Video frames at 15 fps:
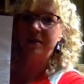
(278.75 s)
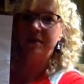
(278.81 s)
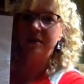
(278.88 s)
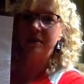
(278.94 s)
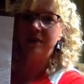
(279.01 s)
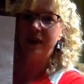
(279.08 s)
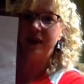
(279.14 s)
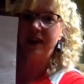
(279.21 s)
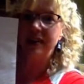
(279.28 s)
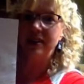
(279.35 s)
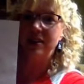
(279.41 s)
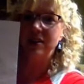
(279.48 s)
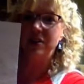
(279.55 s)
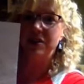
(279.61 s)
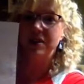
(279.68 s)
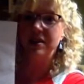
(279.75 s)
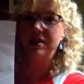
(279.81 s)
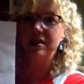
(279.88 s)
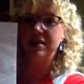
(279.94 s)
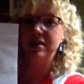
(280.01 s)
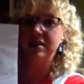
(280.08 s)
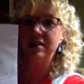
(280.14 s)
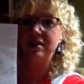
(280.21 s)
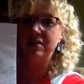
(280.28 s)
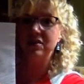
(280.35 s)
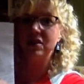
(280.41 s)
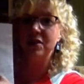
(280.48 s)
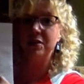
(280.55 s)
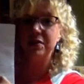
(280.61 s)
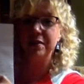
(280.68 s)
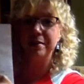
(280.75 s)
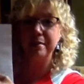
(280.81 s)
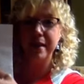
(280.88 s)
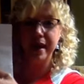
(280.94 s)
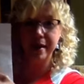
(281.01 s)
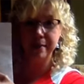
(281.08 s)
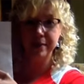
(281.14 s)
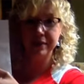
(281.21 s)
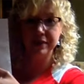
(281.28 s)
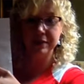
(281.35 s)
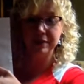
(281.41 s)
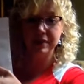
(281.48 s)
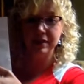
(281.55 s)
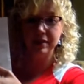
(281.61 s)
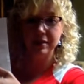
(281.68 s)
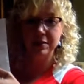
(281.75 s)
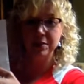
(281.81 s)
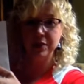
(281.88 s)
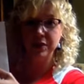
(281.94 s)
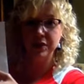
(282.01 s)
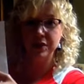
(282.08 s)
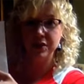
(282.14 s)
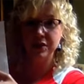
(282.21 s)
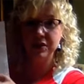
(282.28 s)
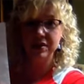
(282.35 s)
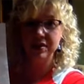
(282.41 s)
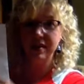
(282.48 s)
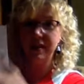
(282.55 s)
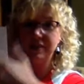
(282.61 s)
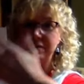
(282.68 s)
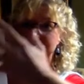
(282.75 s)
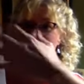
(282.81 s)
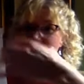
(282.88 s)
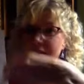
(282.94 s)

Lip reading: writing territories is to start with a map of something that's important to you. It doesn't have to be